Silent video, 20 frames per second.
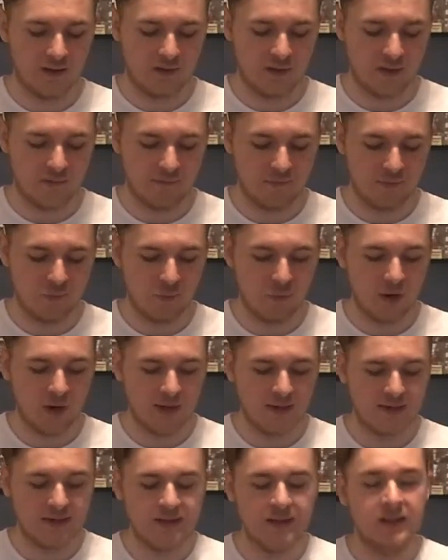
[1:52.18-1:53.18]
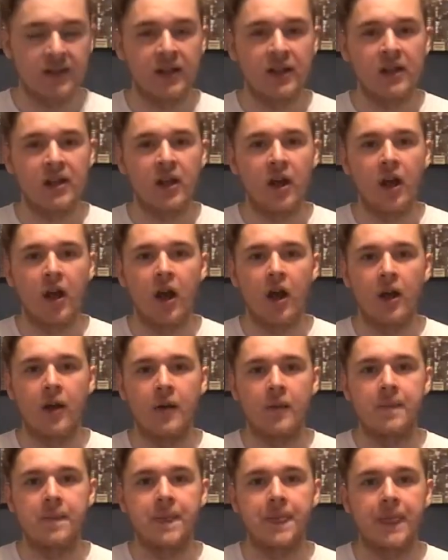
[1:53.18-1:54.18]
comfort wise.
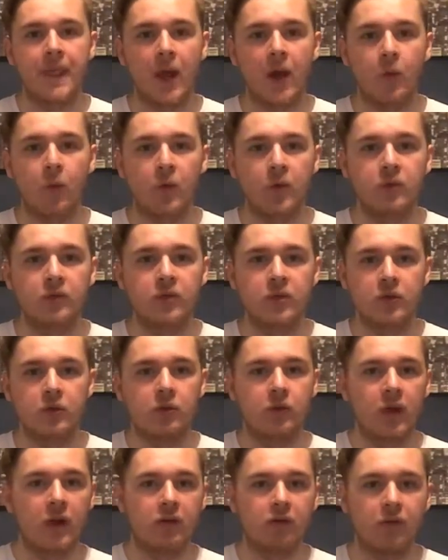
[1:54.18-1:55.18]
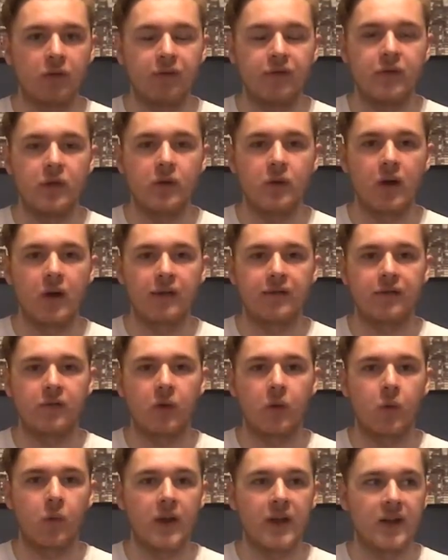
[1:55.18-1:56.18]
I will do like a review
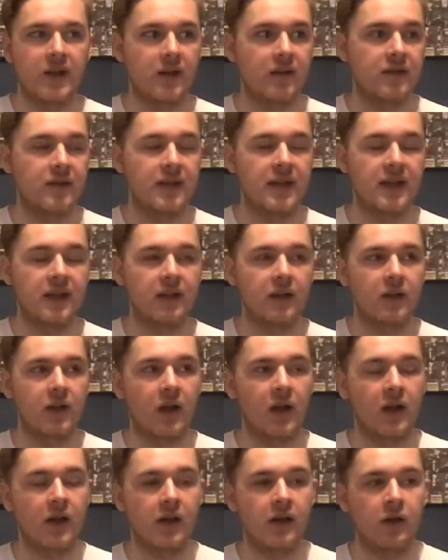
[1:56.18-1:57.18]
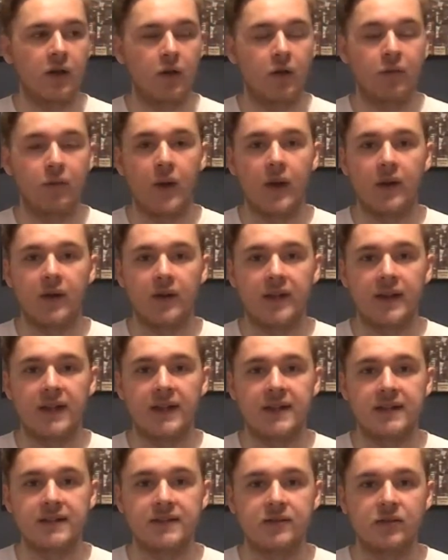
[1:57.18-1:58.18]
after a week, I think, of wearing
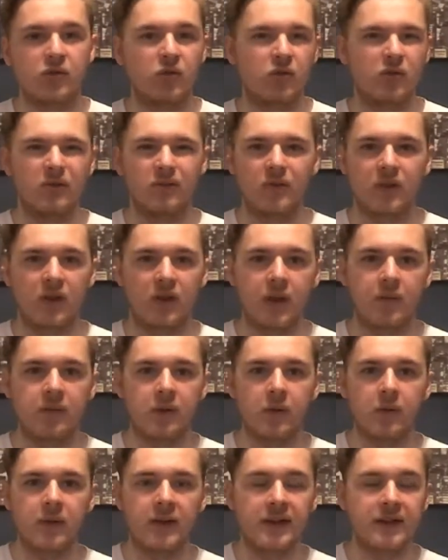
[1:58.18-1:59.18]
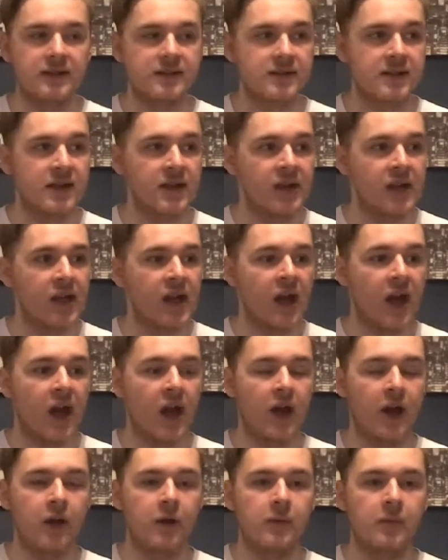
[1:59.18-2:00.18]
these, or a couple of weeks,
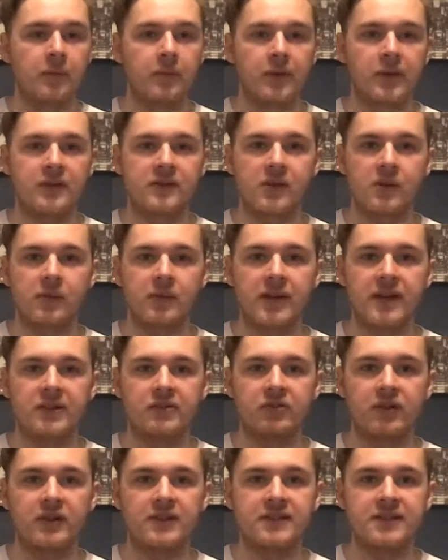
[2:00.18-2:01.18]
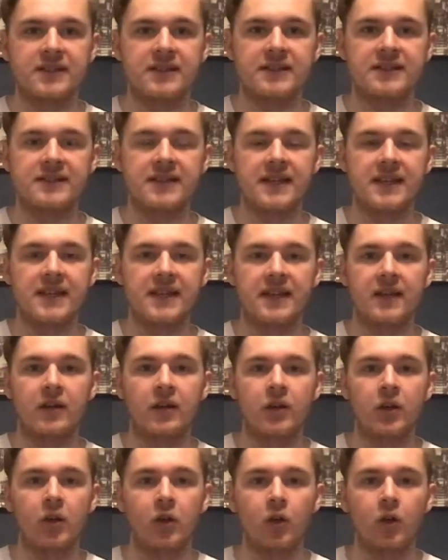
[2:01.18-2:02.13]
because I'll be interested to see